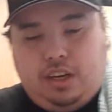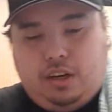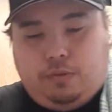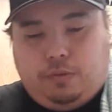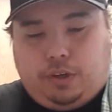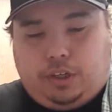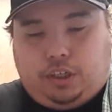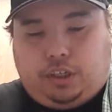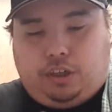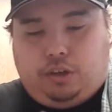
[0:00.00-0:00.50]
we're
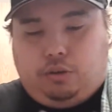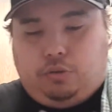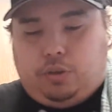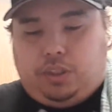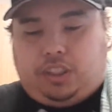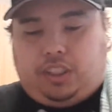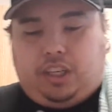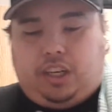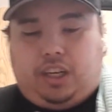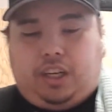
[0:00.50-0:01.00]
going to go
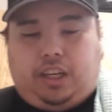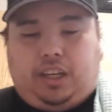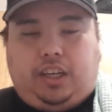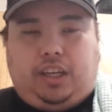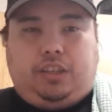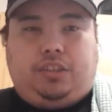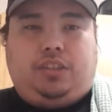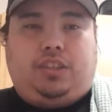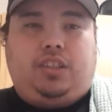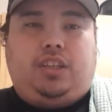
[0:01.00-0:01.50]
with
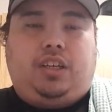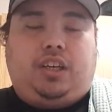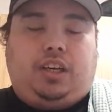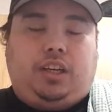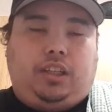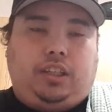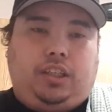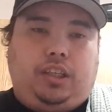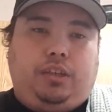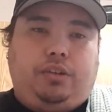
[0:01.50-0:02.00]

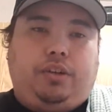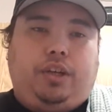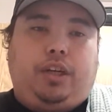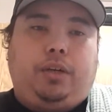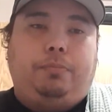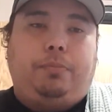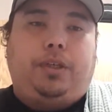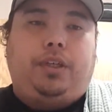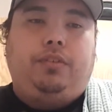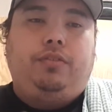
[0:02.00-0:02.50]
lean
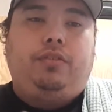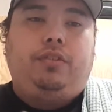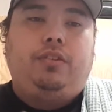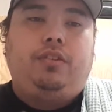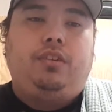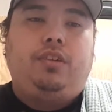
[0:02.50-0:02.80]
ground beef.